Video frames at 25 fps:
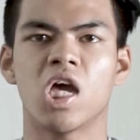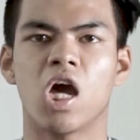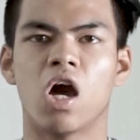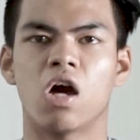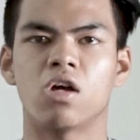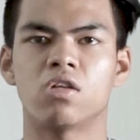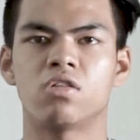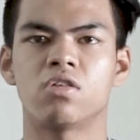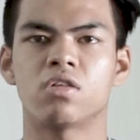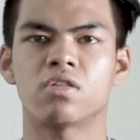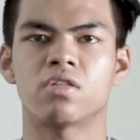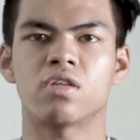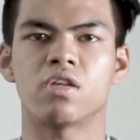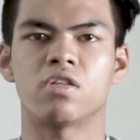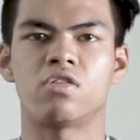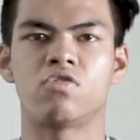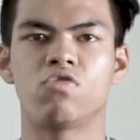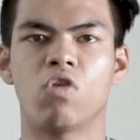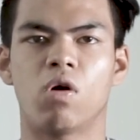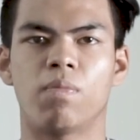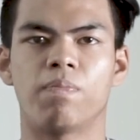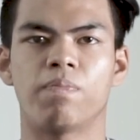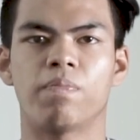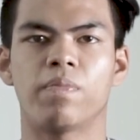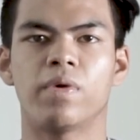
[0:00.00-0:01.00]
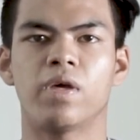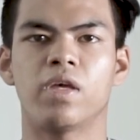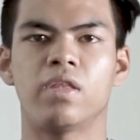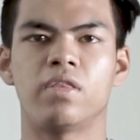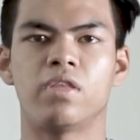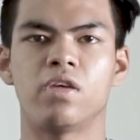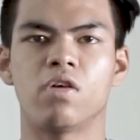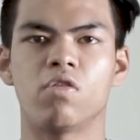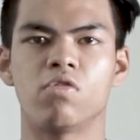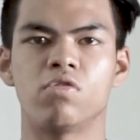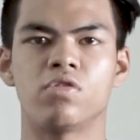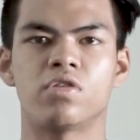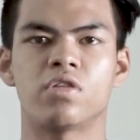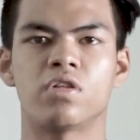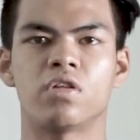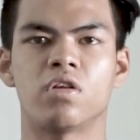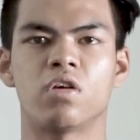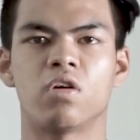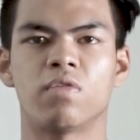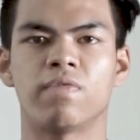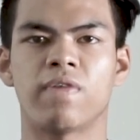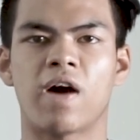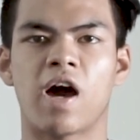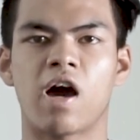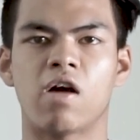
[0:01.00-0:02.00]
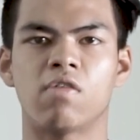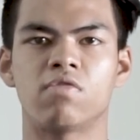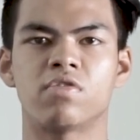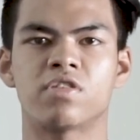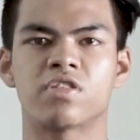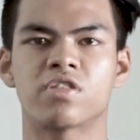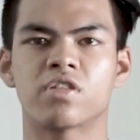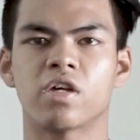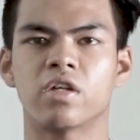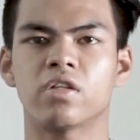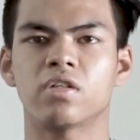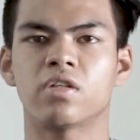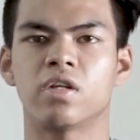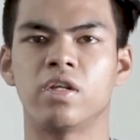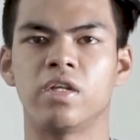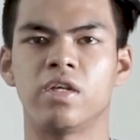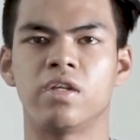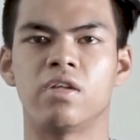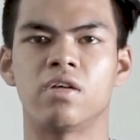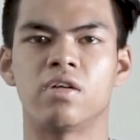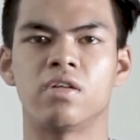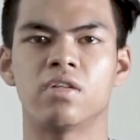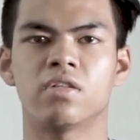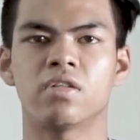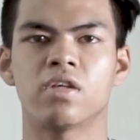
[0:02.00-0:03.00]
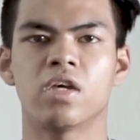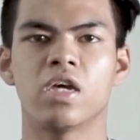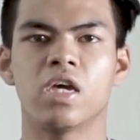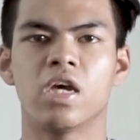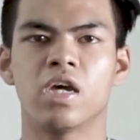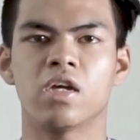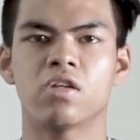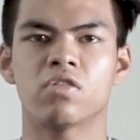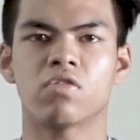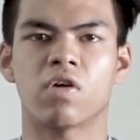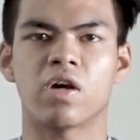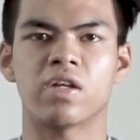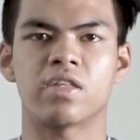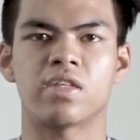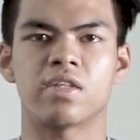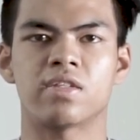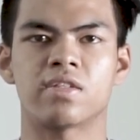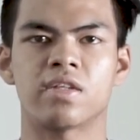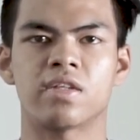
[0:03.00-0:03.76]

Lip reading: are just a drop in the ocean of how such leaders try to